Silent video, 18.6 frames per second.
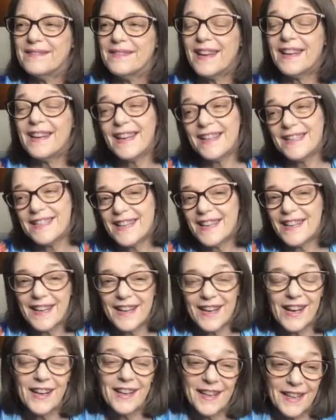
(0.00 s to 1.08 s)
And I did. I
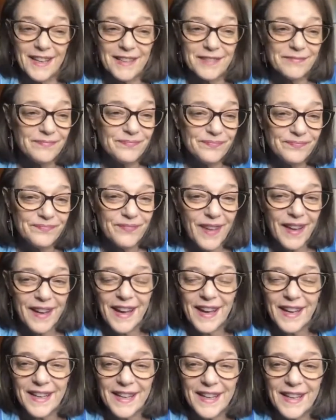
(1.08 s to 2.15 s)
got hit
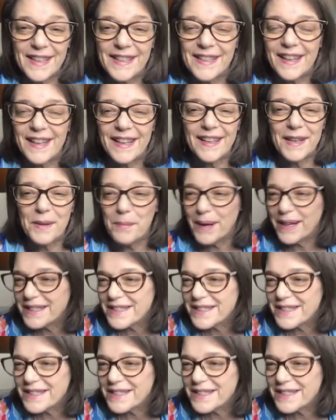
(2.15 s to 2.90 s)
by